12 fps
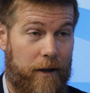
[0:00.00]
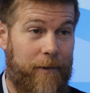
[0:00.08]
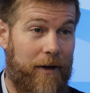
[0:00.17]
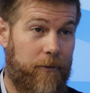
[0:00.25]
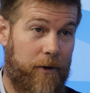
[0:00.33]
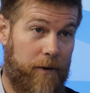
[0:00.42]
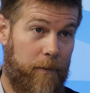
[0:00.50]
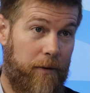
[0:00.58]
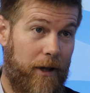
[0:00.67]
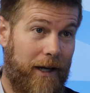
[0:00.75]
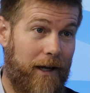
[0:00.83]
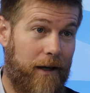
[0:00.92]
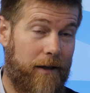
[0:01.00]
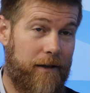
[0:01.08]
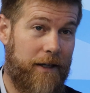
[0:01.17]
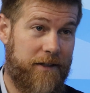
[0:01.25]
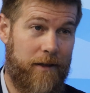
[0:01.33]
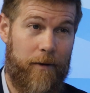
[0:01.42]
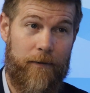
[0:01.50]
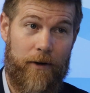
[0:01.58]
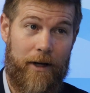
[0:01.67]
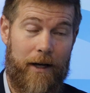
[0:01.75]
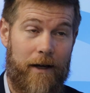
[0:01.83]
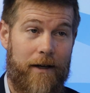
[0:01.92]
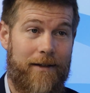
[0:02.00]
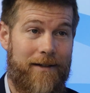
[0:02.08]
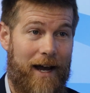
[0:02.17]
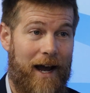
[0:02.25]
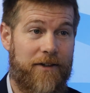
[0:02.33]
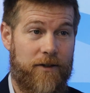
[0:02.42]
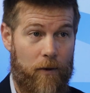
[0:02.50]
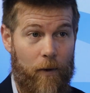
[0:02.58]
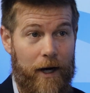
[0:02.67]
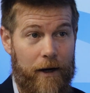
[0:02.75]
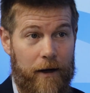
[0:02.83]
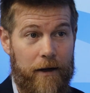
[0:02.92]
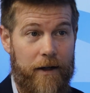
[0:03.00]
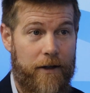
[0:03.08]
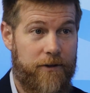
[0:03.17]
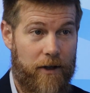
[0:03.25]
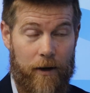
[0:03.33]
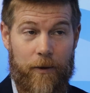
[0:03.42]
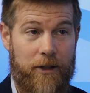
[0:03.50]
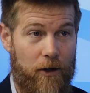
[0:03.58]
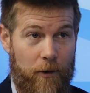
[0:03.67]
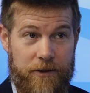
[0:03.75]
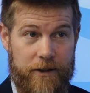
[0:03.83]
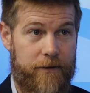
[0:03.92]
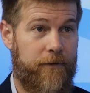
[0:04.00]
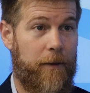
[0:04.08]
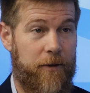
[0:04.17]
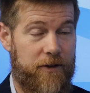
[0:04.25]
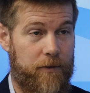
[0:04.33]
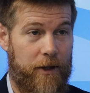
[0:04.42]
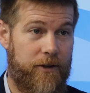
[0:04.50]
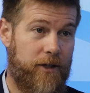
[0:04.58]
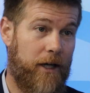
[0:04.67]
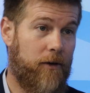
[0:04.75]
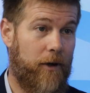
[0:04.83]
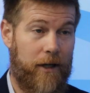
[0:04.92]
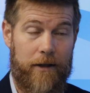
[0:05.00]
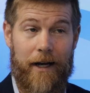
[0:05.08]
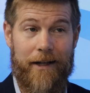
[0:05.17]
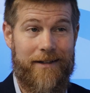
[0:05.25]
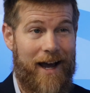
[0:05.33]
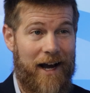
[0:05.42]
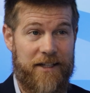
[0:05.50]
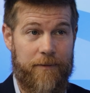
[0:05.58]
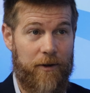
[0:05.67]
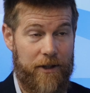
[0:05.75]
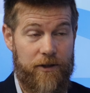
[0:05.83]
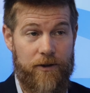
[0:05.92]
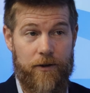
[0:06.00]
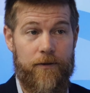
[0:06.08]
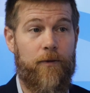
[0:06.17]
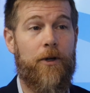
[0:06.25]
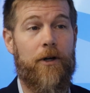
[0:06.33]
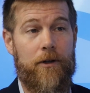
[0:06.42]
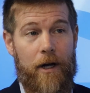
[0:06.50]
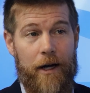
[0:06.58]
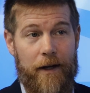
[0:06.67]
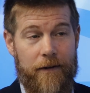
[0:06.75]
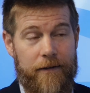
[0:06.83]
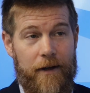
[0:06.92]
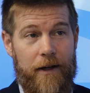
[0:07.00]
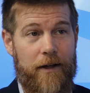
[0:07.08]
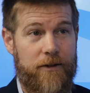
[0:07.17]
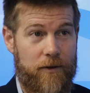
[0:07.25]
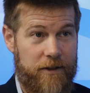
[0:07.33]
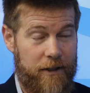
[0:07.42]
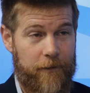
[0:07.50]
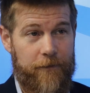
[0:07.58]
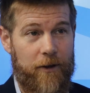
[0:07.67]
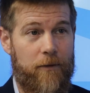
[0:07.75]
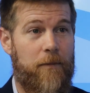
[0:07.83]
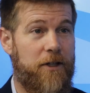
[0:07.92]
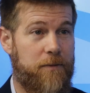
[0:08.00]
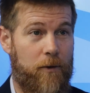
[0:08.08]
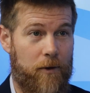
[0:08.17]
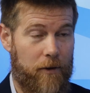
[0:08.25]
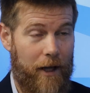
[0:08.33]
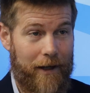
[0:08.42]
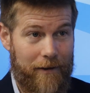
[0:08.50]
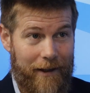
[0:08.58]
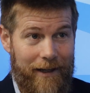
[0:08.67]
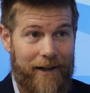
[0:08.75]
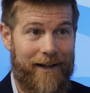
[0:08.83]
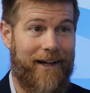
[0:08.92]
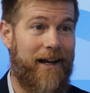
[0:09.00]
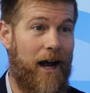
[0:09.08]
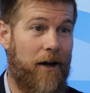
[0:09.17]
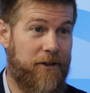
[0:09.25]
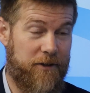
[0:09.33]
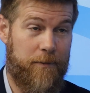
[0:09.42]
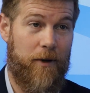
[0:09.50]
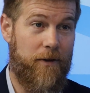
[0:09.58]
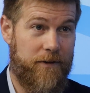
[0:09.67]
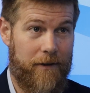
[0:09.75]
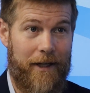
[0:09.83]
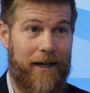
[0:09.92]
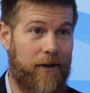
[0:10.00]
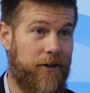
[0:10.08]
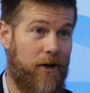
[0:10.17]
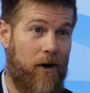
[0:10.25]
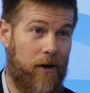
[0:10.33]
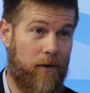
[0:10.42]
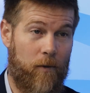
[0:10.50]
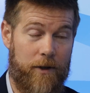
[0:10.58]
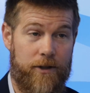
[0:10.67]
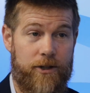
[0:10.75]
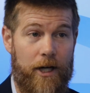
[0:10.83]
to come out with a plan that's going to be very tax aware so that we don't just flip a switch and create a lot of taxable issues for your clients. So it's going to feel much more like landing in a couch as opposed to landing on a hard wooden